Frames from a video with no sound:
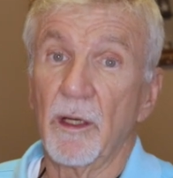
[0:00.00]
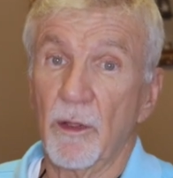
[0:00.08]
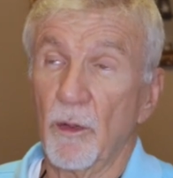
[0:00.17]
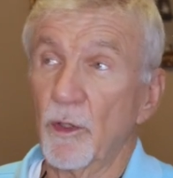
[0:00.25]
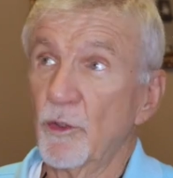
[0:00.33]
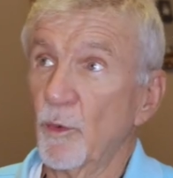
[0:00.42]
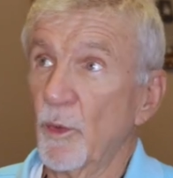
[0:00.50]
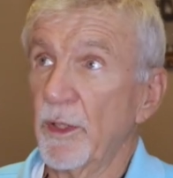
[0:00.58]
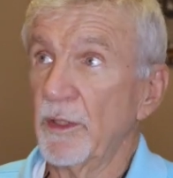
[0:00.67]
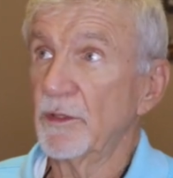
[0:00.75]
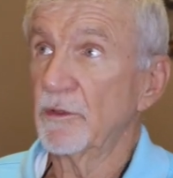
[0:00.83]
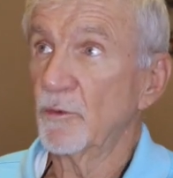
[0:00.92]
or
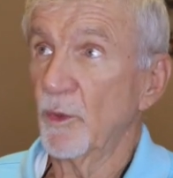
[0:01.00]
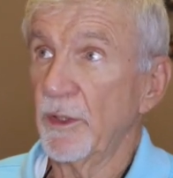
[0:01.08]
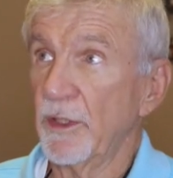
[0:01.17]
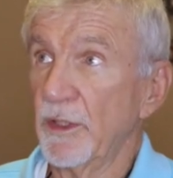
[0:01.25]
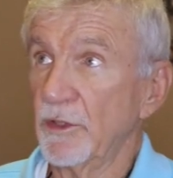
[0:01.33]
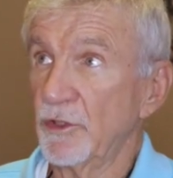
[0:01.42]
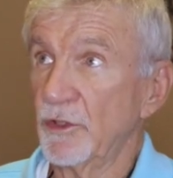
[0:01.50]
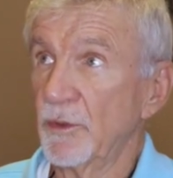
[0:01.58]
20s, 20 inch.